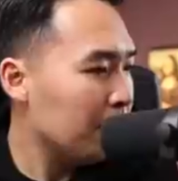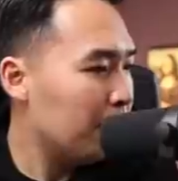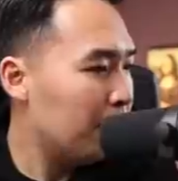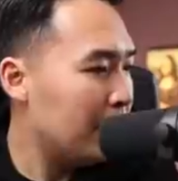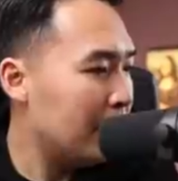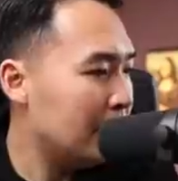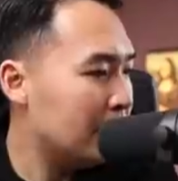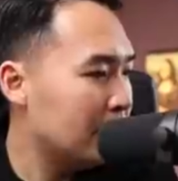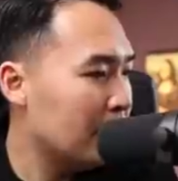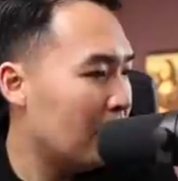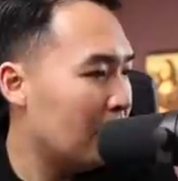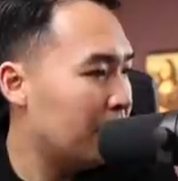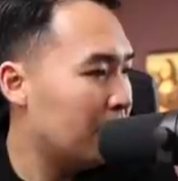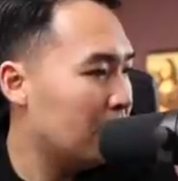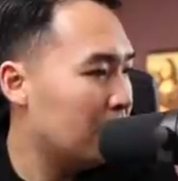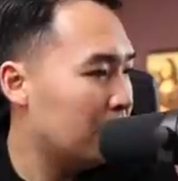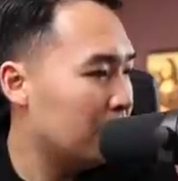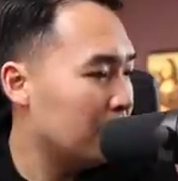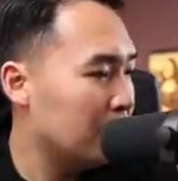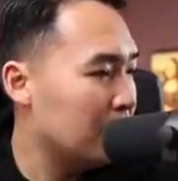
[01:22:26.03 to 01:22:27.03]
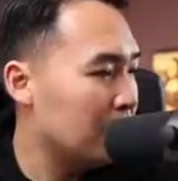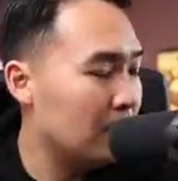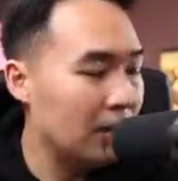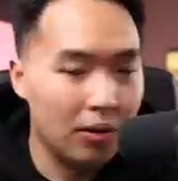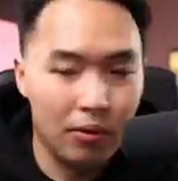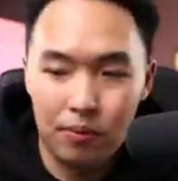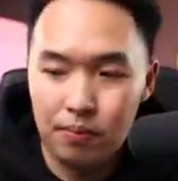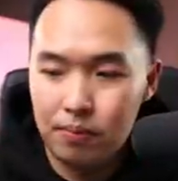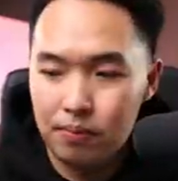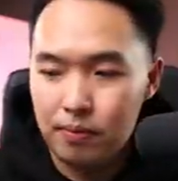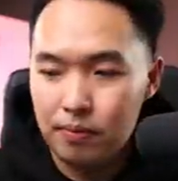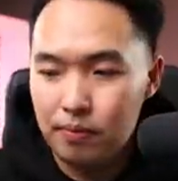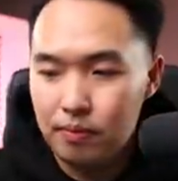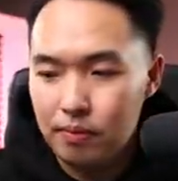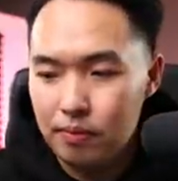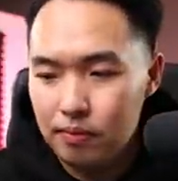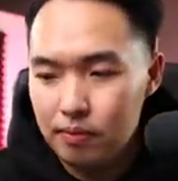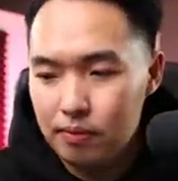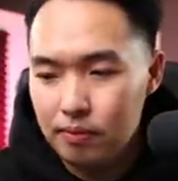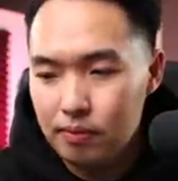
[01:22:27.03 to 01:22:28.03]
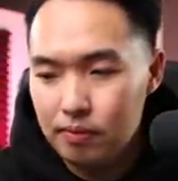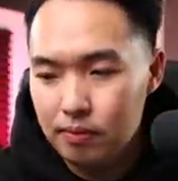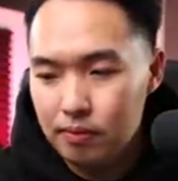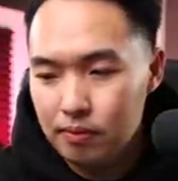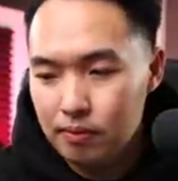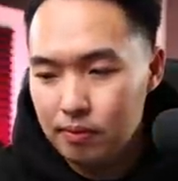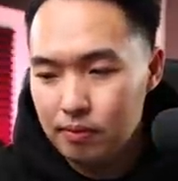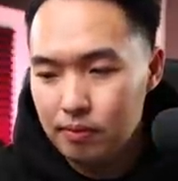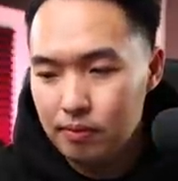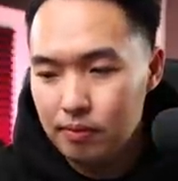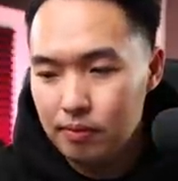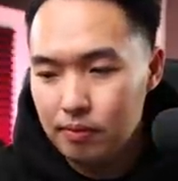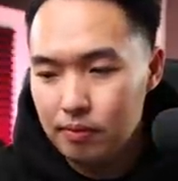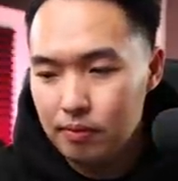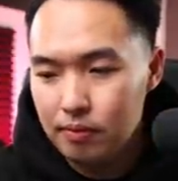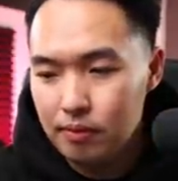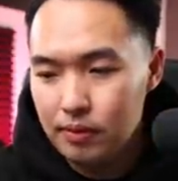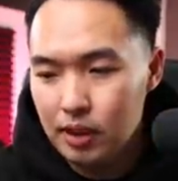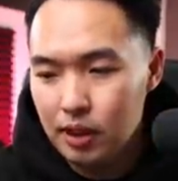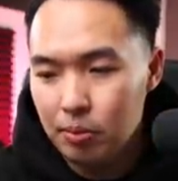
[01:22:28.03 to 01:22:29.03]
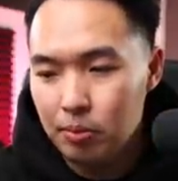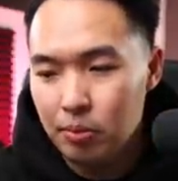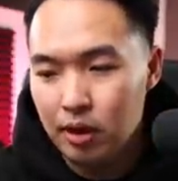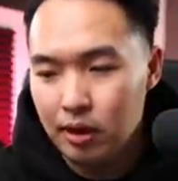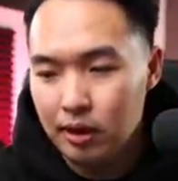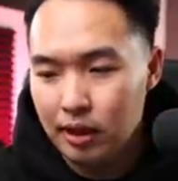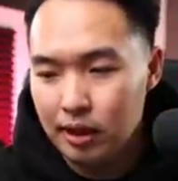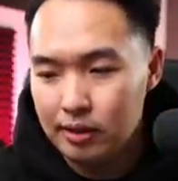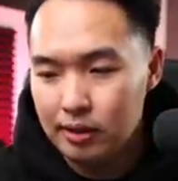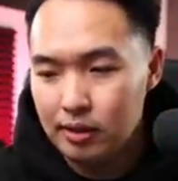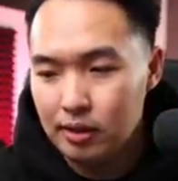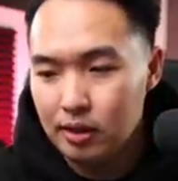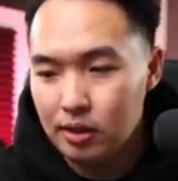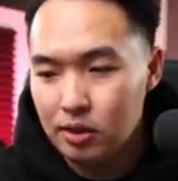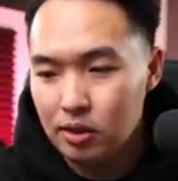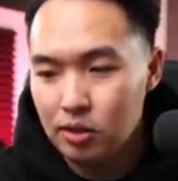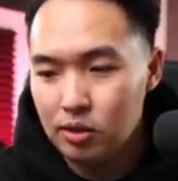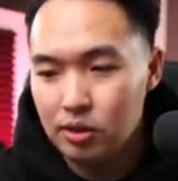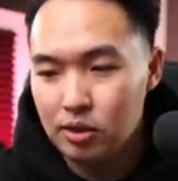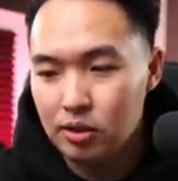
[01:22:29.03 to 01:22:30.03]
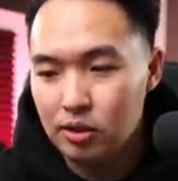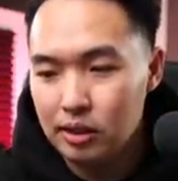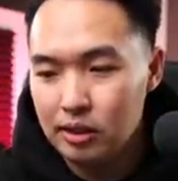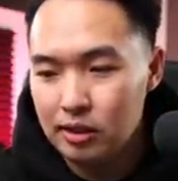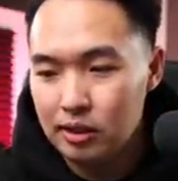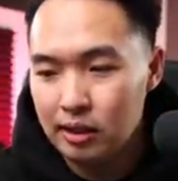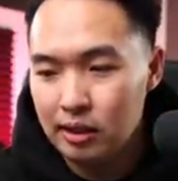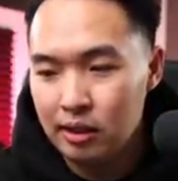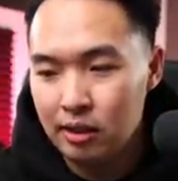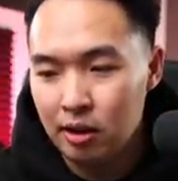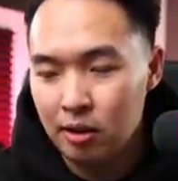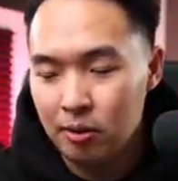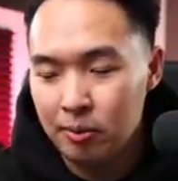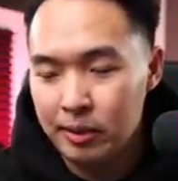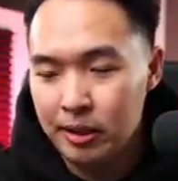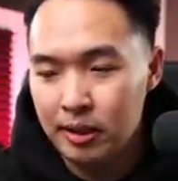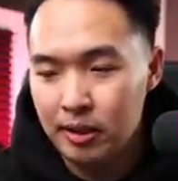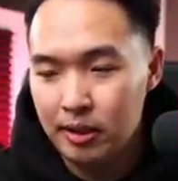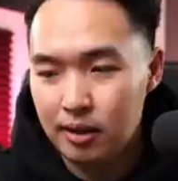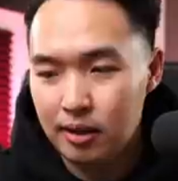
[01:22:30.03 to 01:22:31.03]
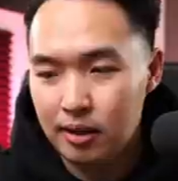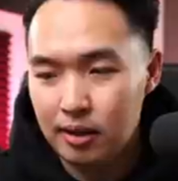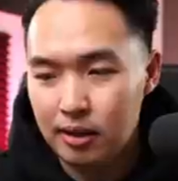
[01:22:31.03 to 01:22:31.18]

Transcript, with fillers: based off of, you know. I'm not sure about that. Come on, Alexa. You still listening in on me?